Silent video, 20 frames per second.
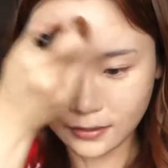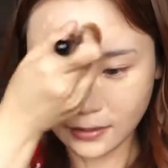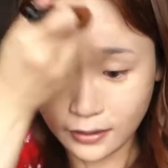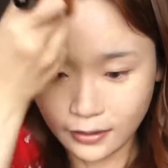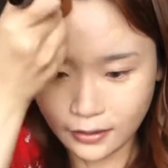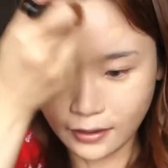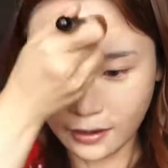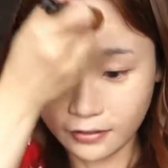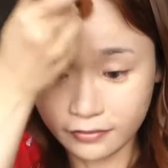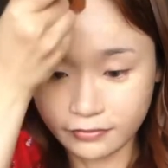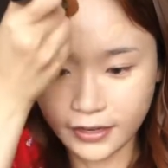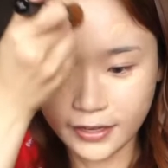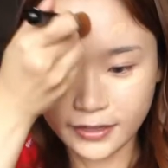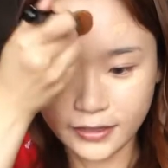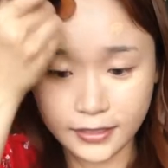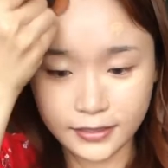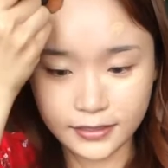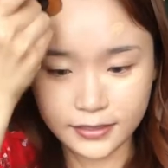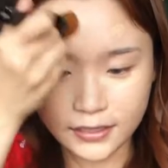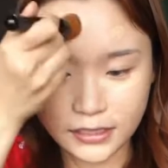I find
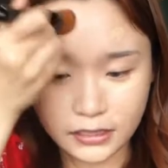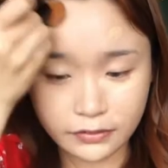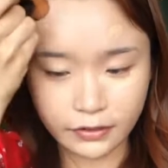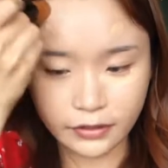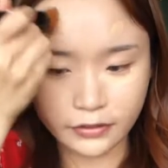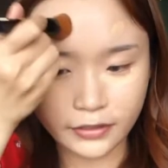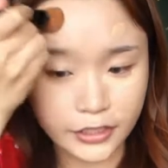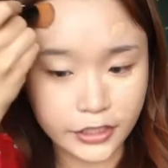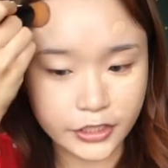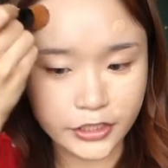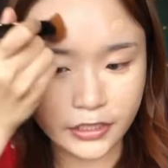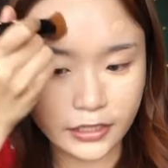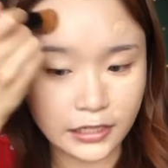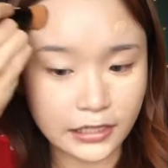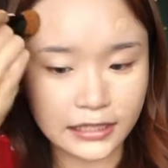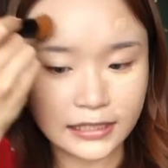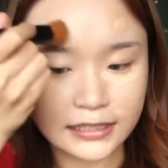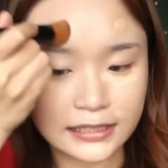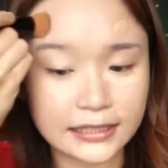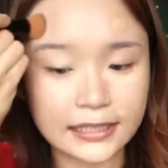that this foundation,
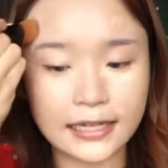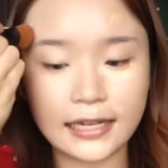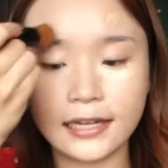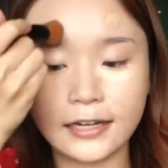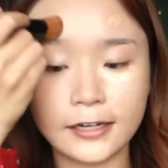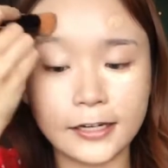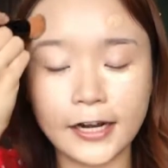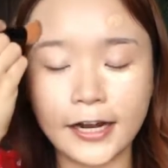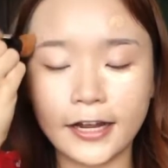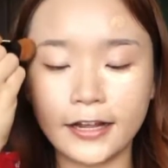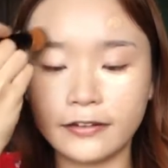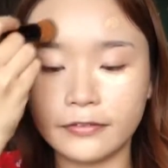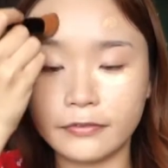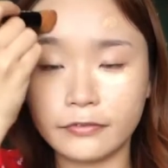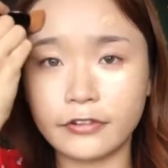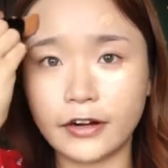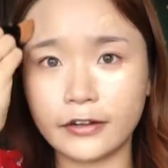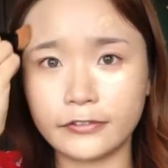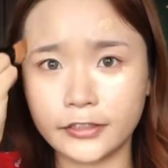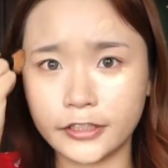concealer and
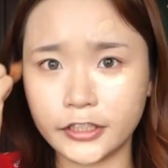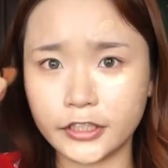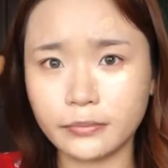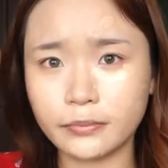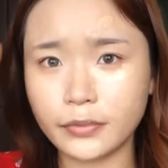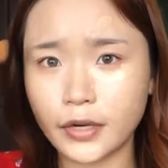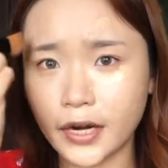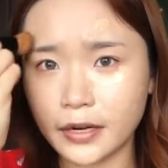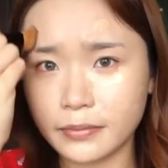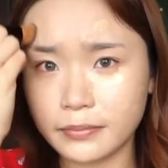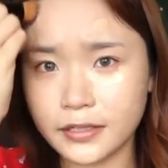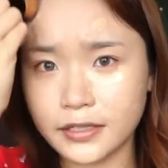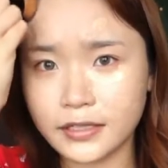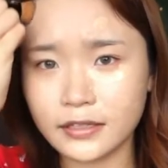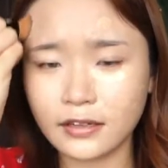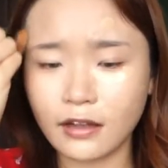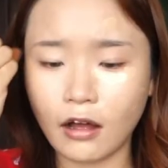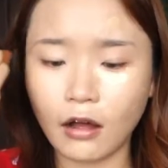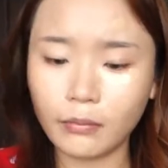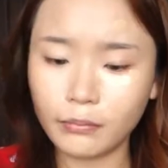foundation primer
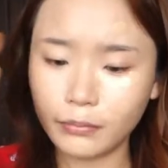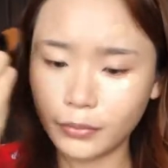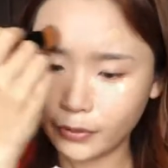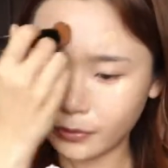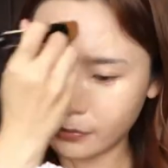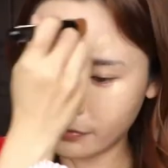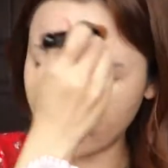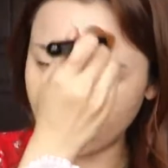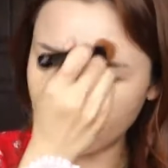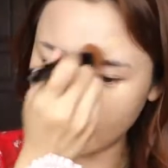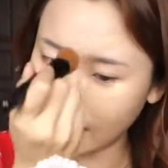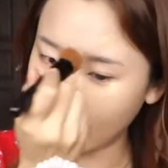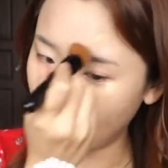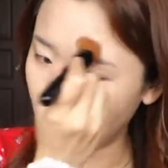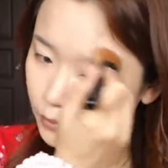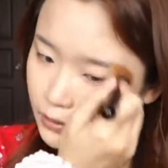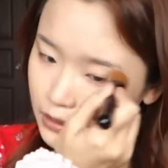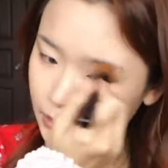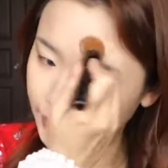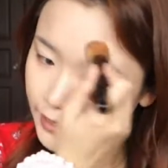combo really
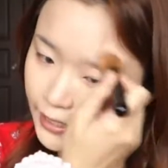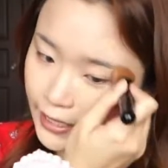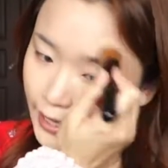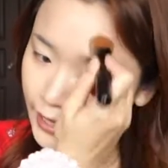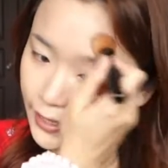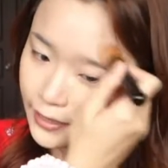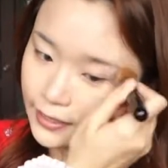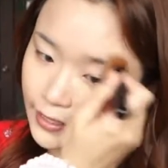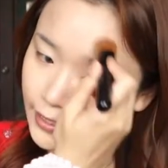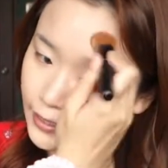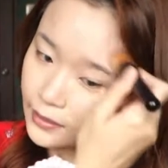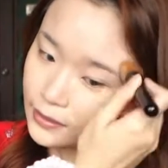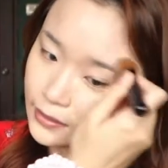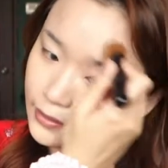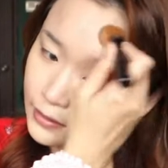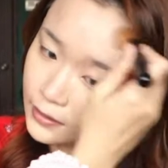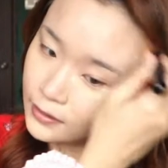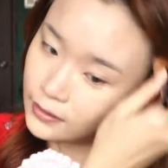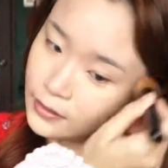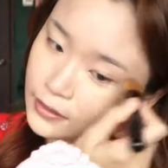helps me get that
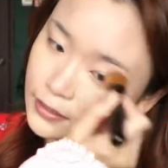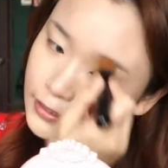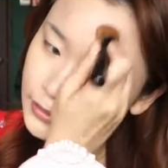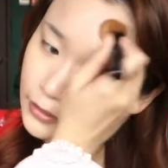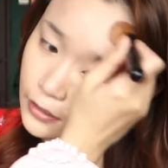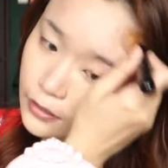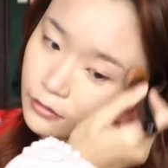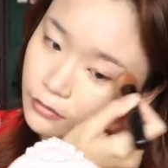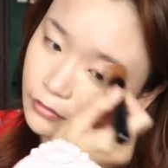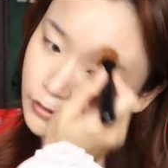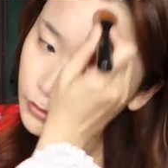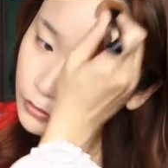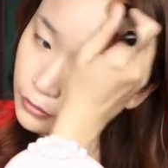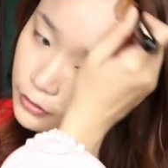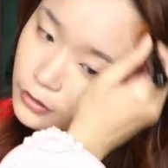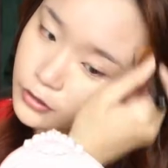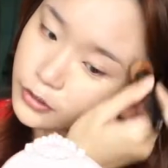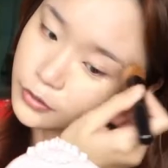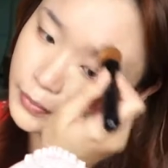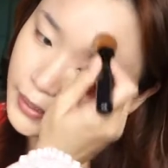sort of look
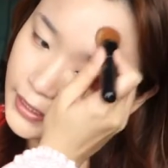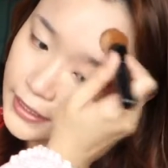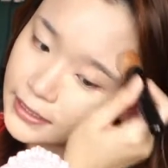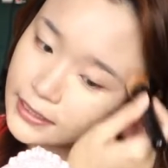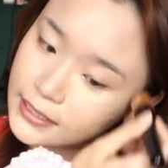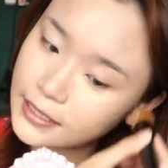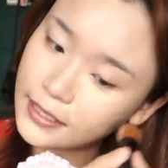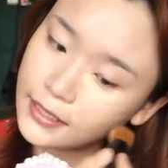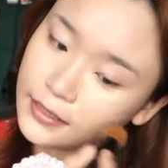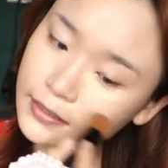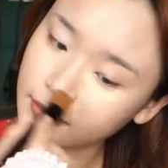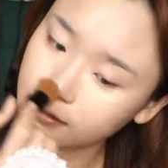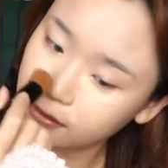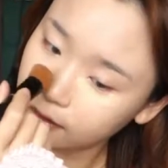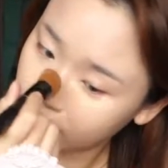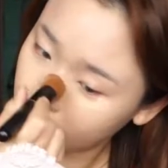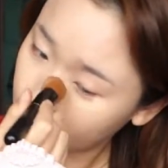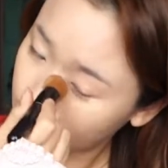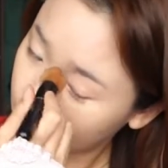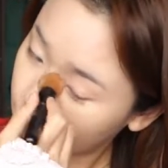to my skin.
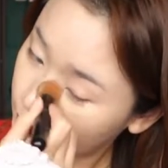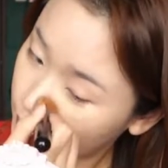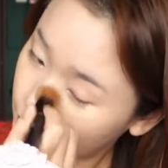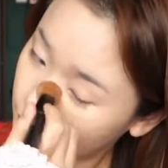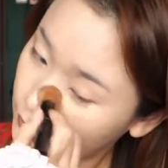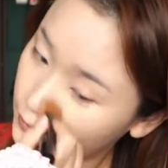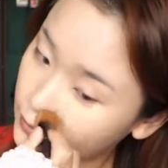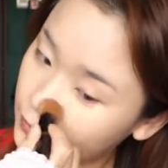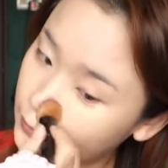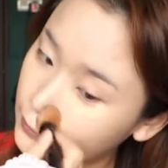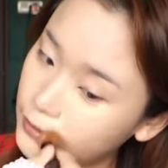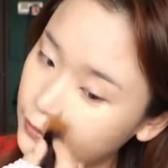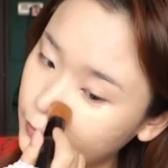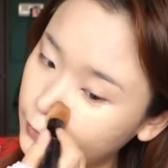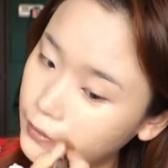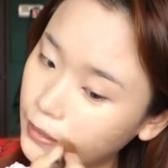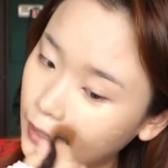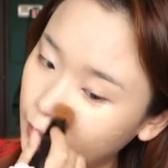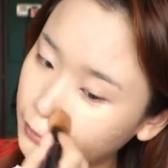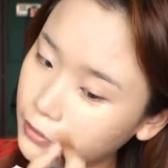So
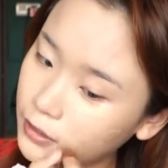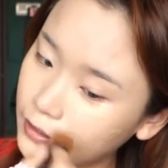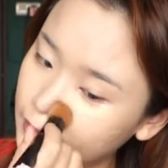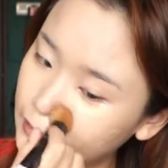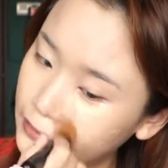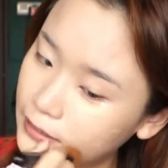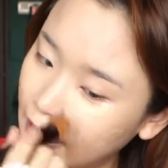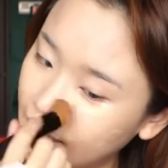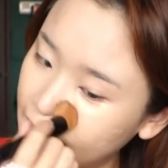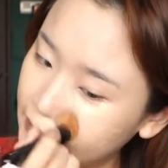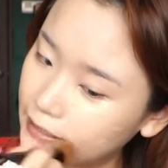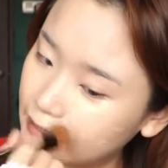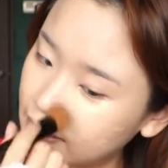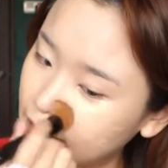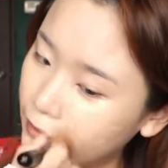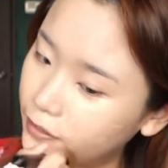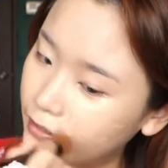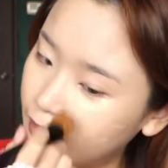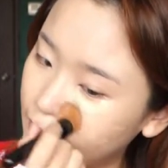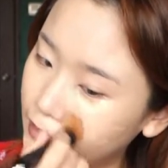I'm not
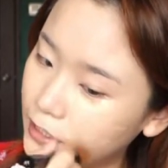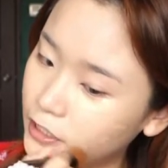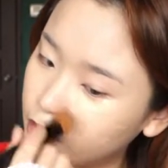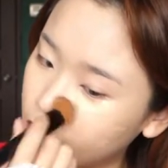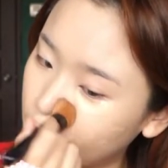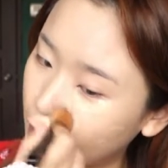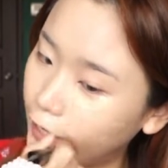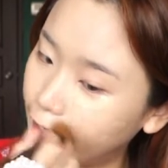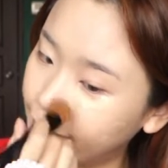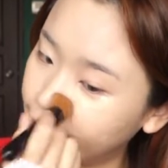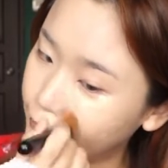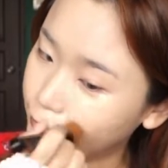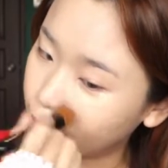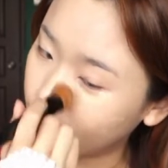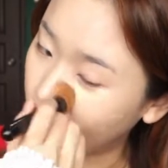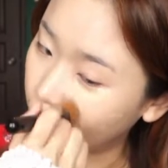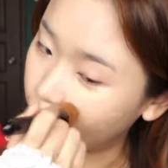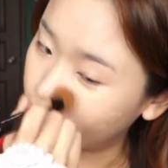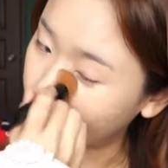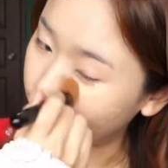necessarily trying to
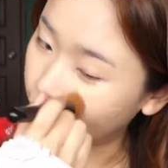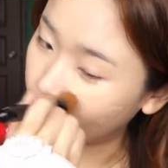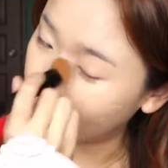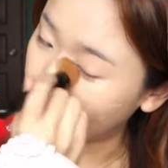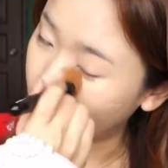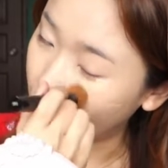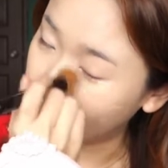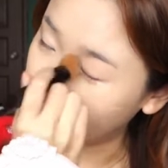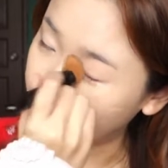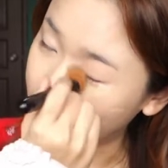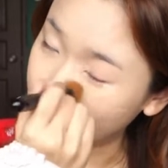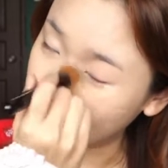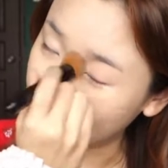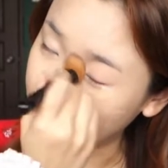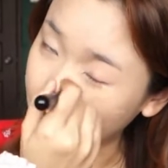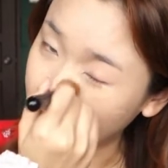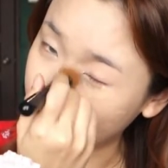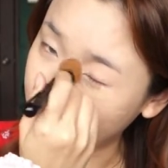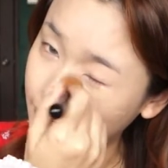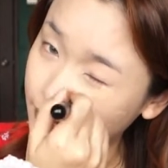cover up every
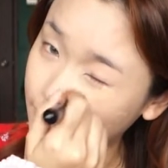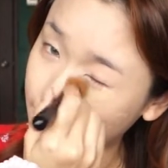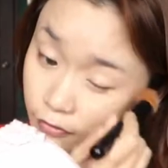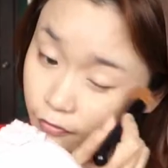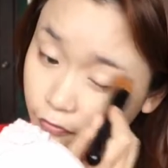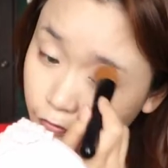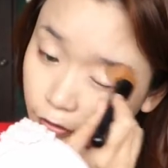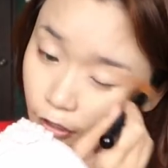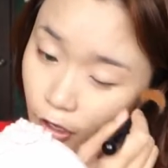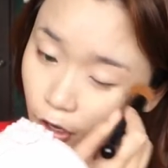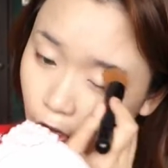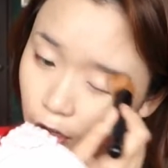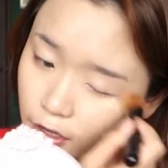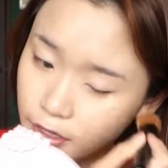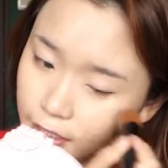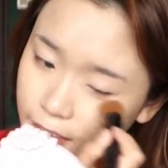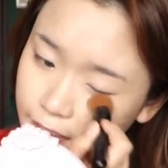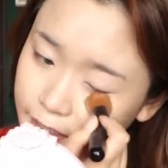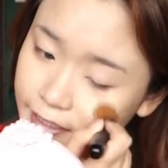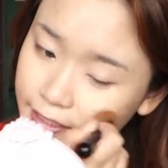single flaw
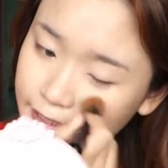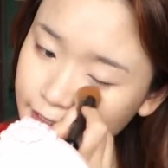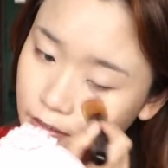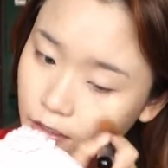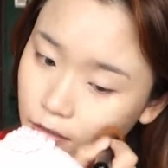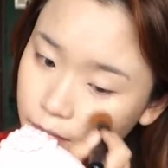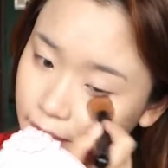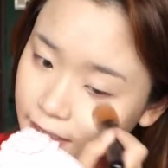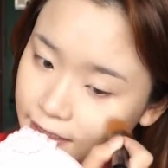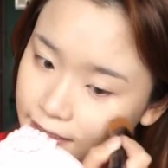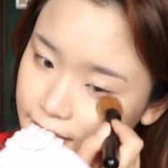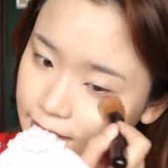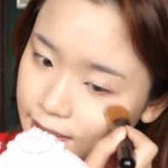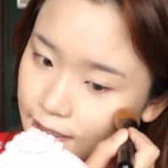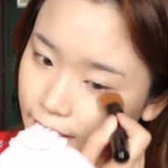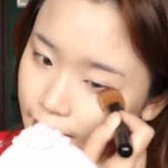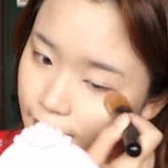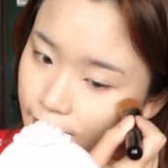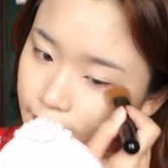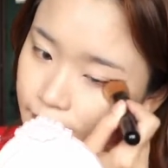there is on my
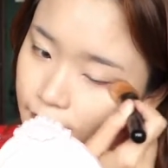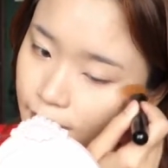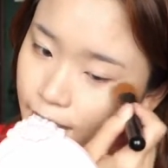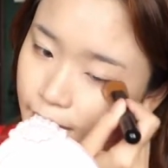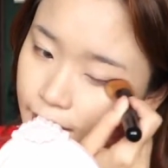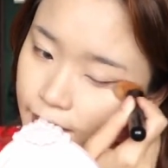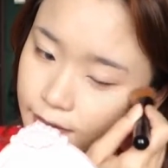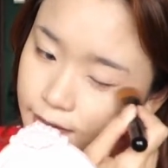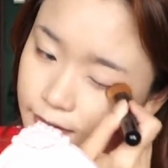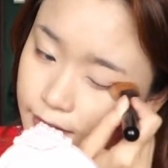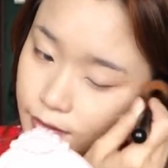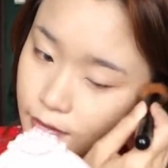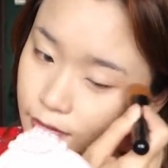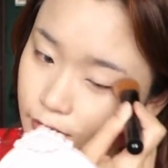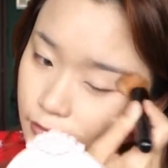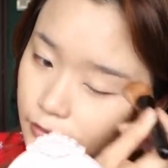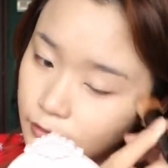skin, and